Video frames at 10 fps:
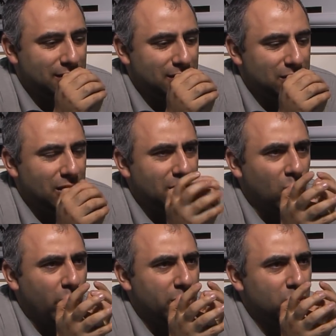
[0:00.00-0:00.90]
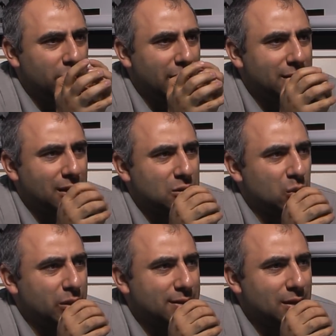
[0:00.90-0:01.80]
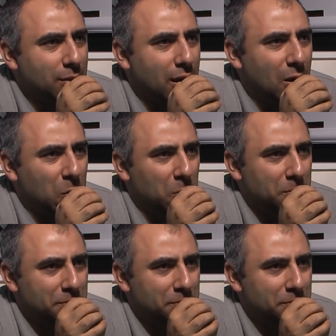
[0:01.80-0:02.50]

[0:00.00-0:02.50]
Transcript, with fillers: Is there a way to get that square somehow?